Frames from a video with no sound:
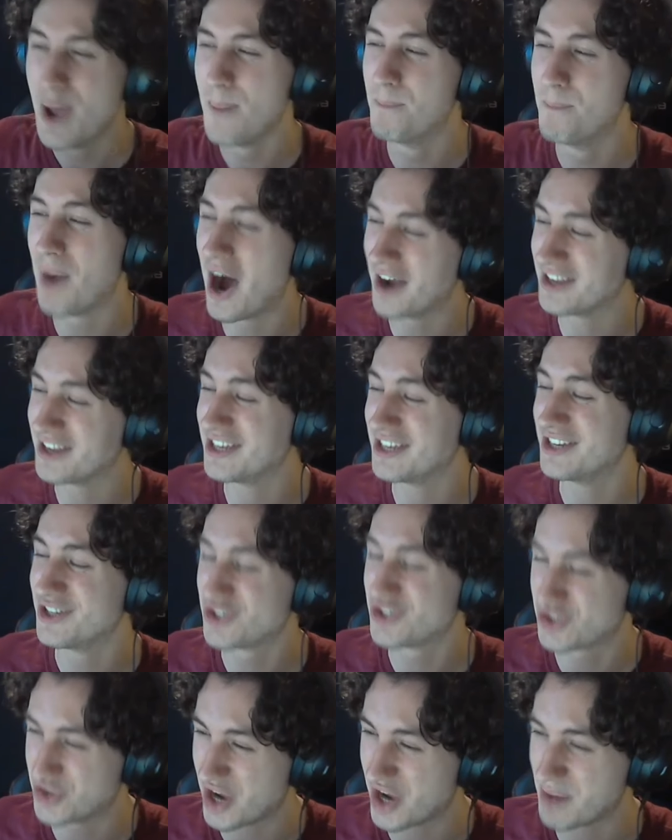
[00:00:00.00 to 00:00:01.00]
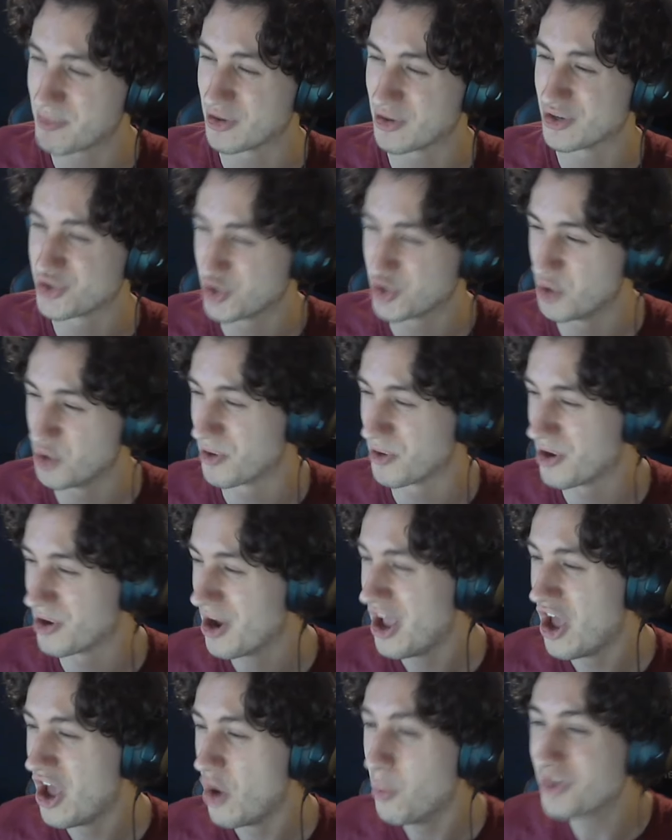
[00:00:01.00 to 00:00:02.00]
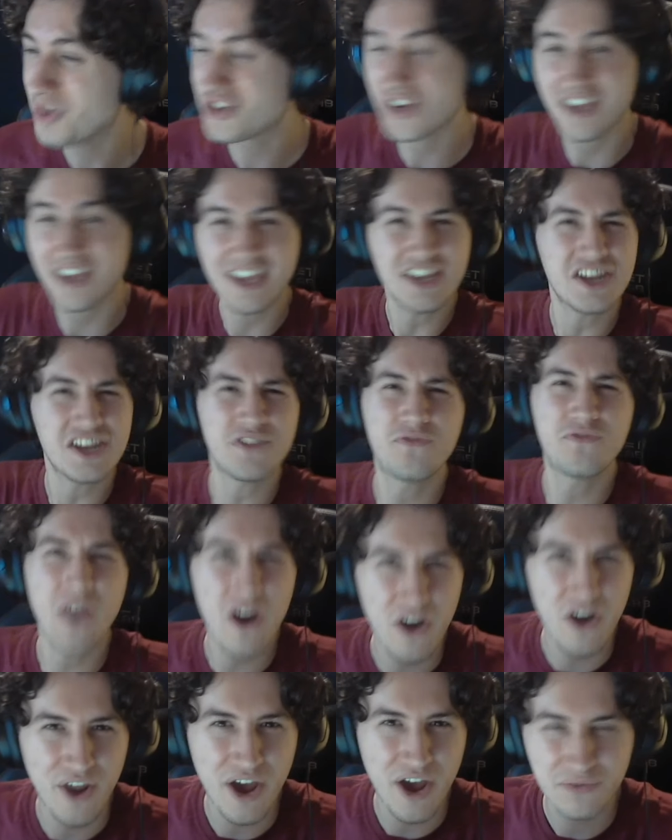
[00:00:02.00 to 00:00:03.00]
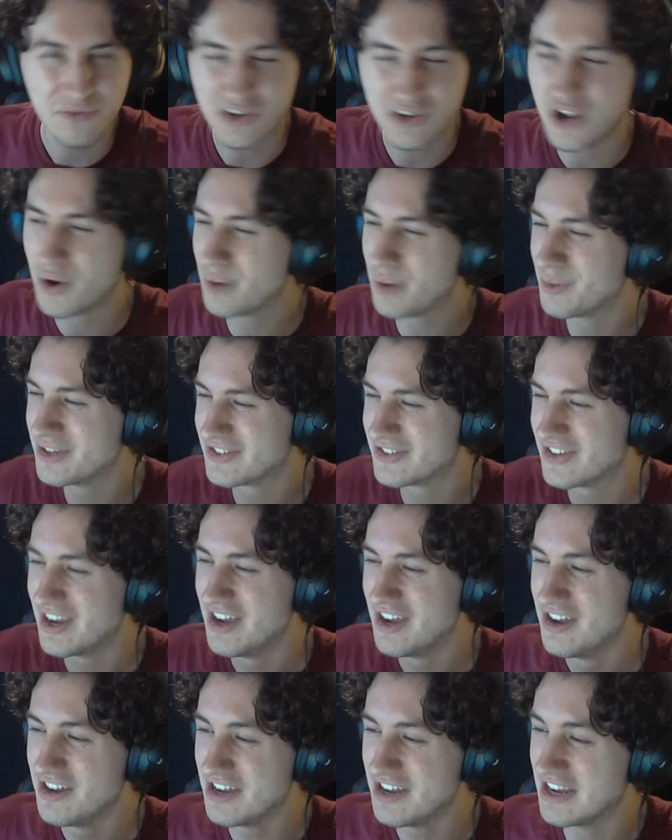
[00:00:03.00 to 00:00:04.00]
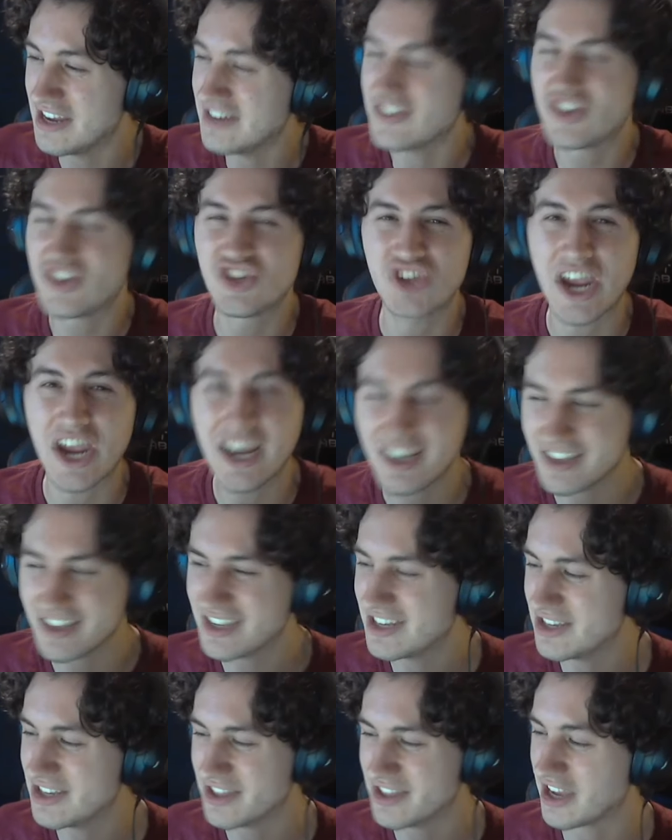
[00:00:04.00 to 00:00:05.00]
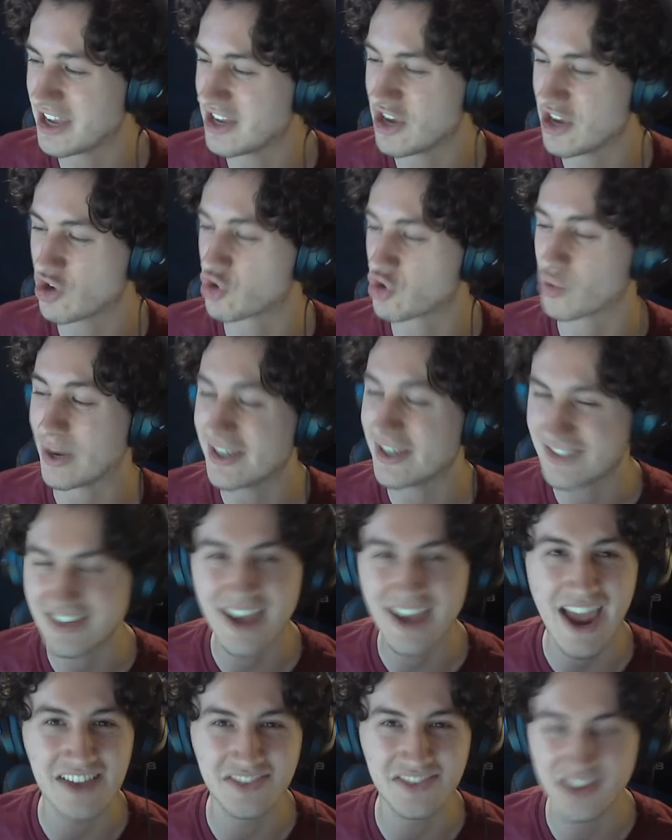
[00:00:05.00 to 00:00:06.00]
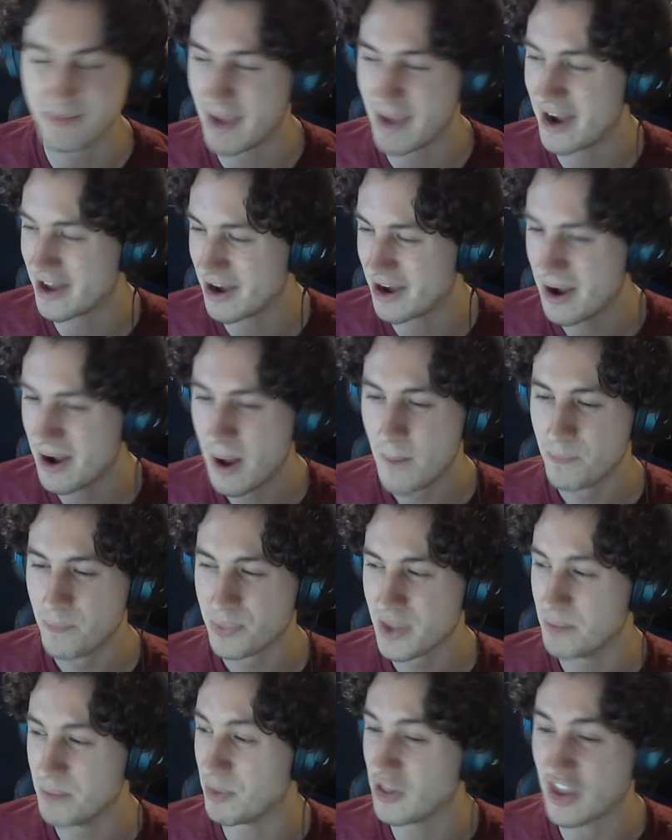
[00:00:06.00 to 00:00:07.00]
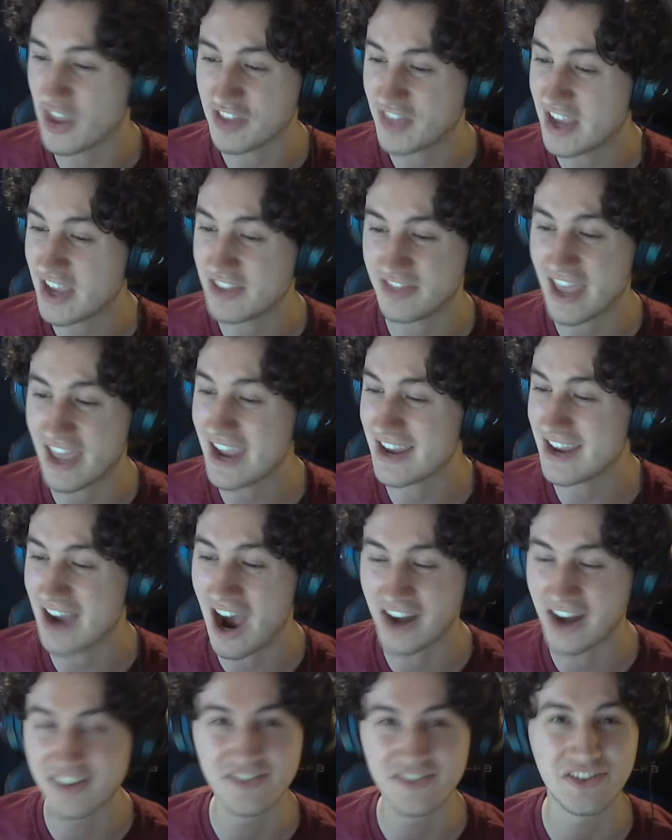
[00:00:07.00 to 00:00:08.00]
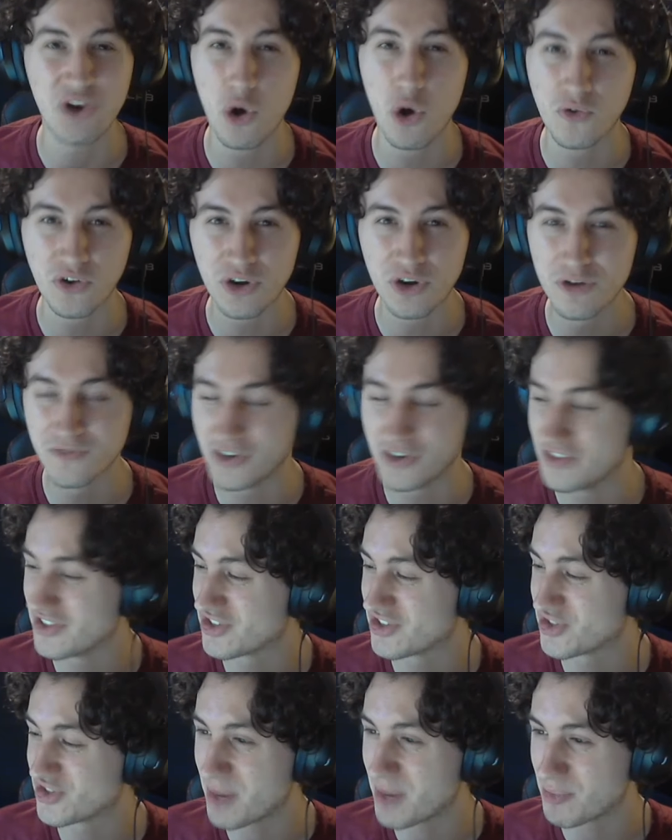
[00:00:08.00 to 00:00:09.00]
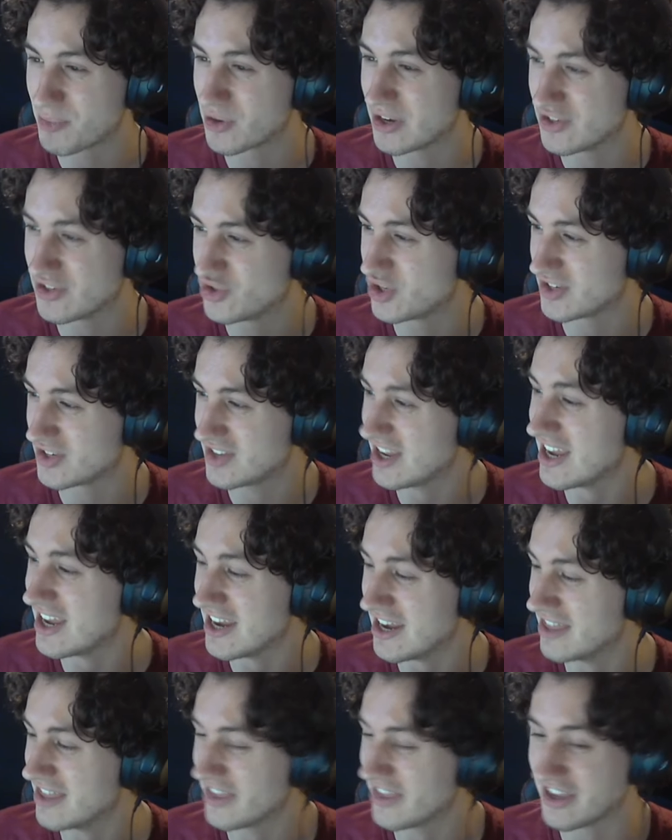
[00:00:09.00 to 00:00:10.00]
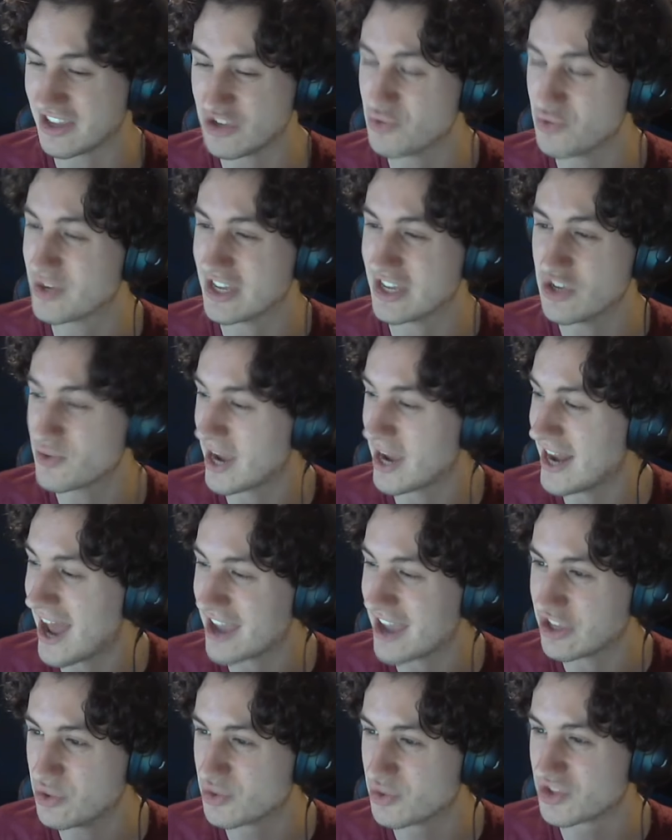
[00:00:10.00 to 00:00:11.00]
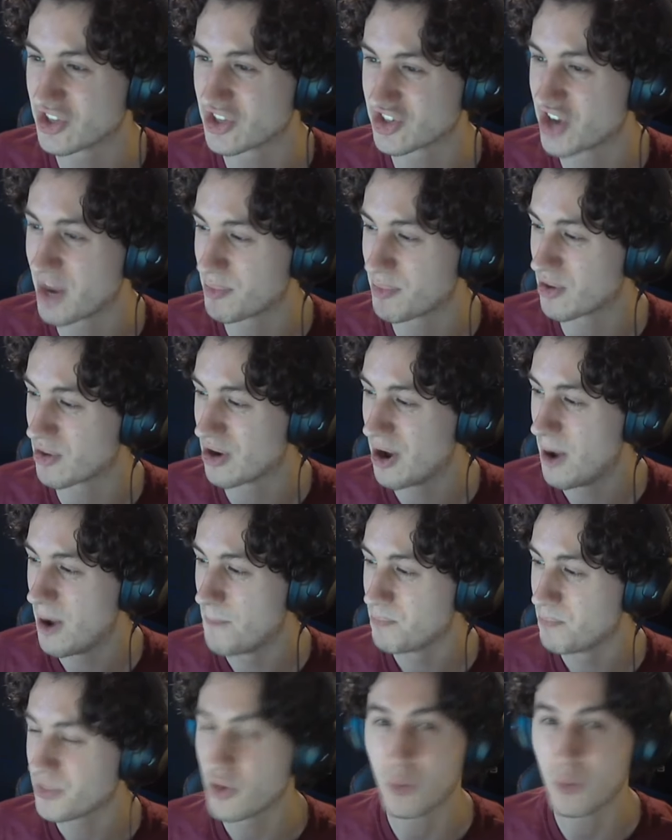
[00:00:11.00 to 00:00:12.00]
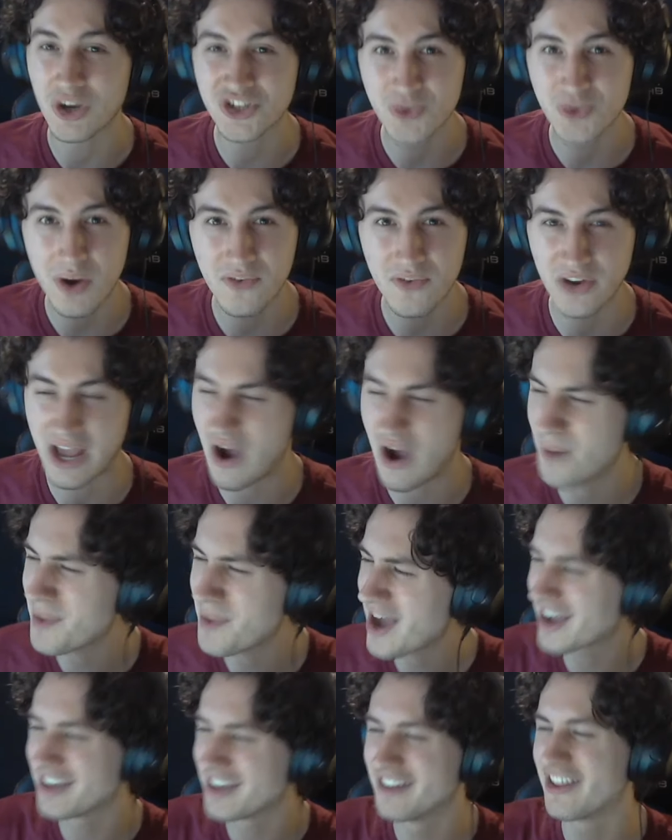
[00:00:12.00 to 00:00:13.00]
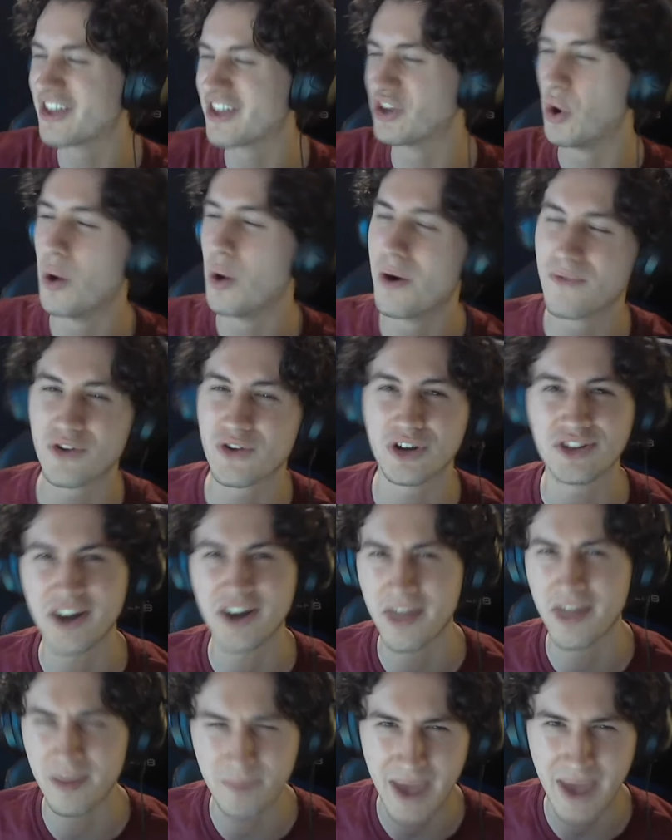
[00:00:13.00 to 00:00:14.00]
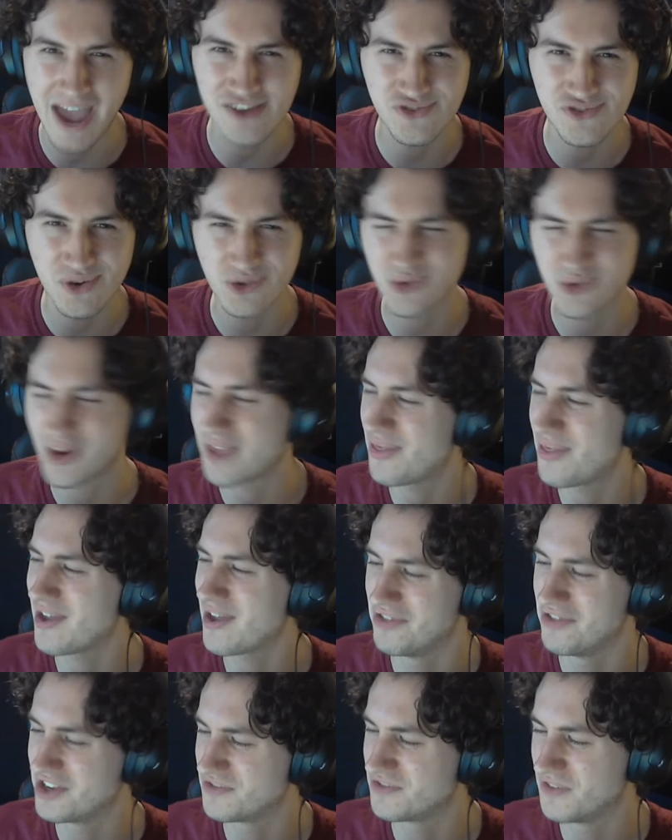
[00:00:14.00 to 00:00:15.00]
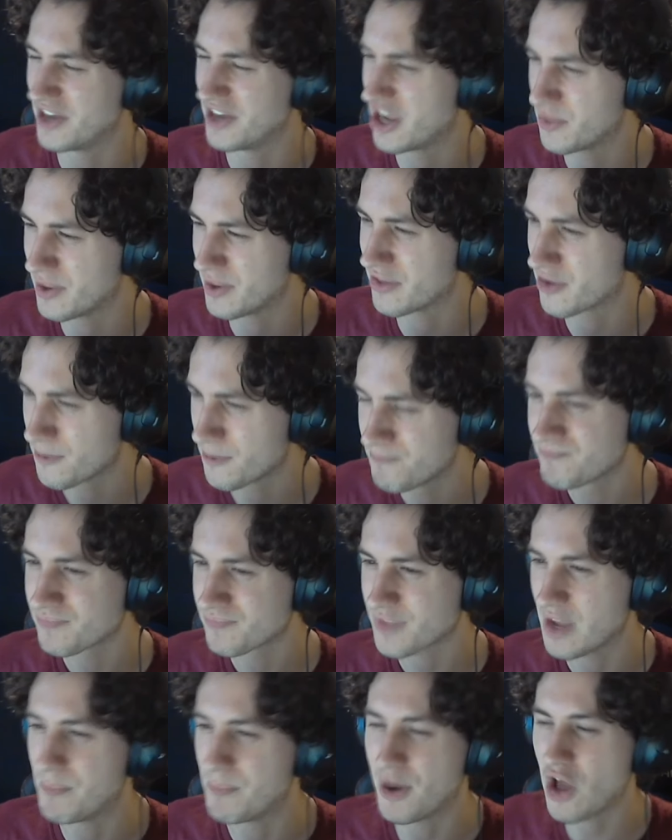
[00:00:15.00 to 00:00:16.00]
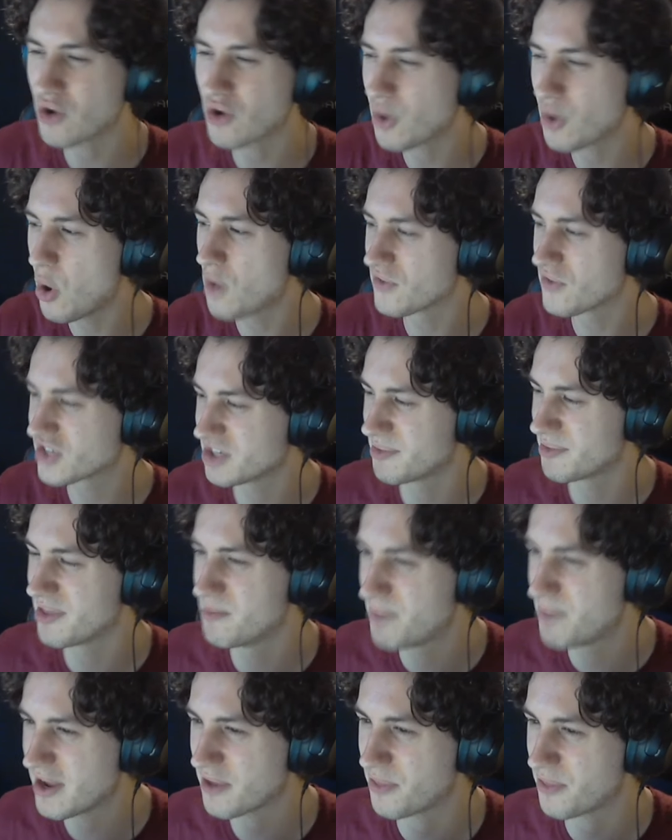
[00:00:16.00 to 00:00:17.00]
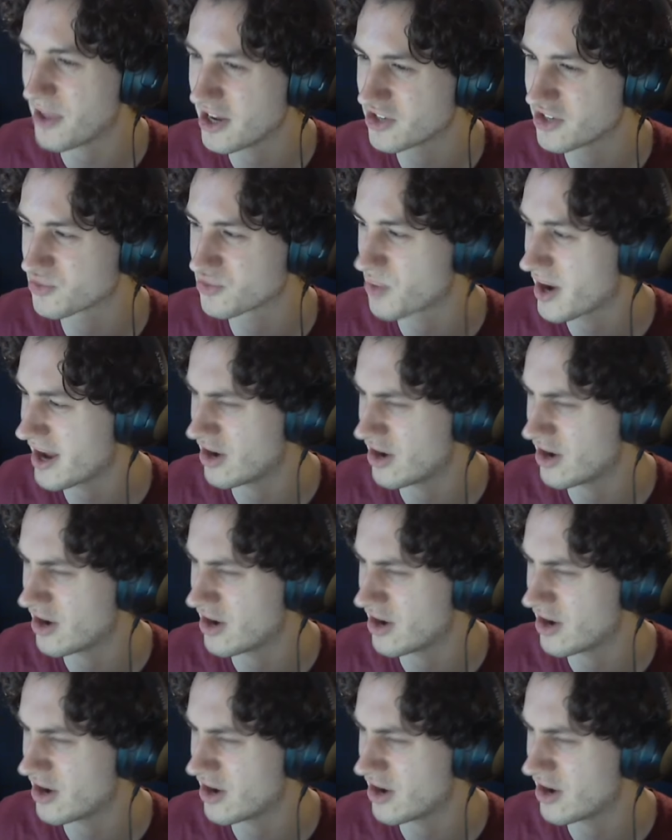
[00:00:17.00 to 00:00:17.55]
Bonnie Sniper Super, which, like, fair enough, you know, it was insanely, like, crazy as the meta, but, like, they, they honestly over nerfed it. The Sniper is just, like, you, you cannot use the Sniper whatsoever now. I'm not gonna, like, go over a ton of the patch notes or anything in this video either, but I'll go over some of the big things, right?